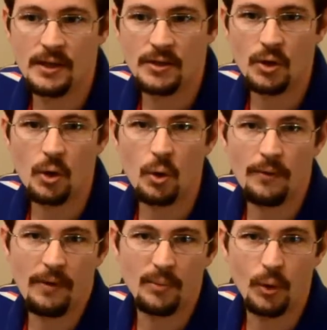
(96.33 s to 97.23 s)
So
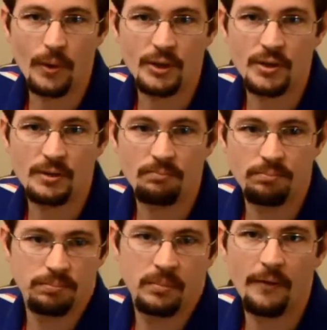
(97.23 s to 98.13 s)
if I'm doing just
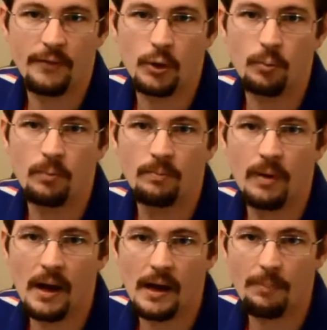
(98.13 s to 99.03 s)
a few
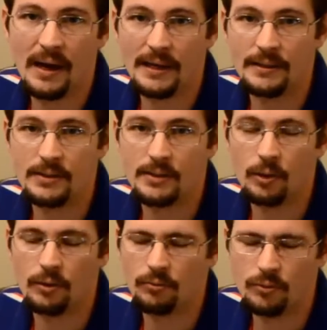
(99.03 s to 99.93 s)
pints,
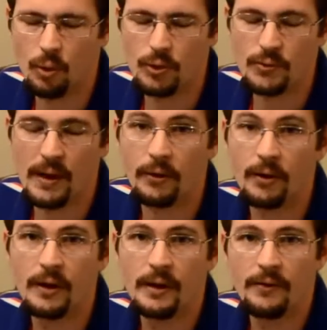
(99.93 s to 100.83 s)
or quarts
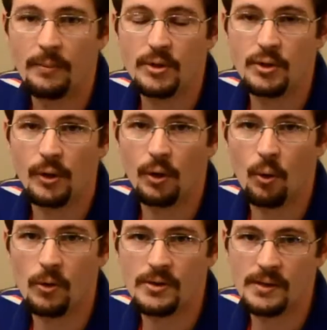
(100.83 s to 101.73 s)
rather, if I'm just doing
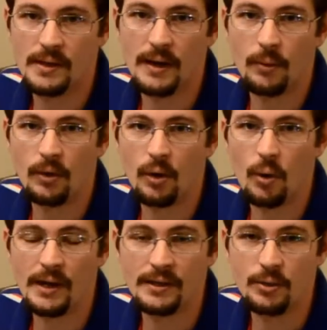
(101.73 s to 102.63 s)
quarts, then I will go
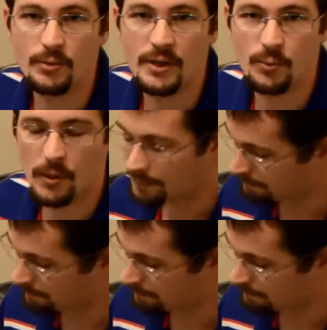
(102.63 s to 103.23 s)
ahead and use this one.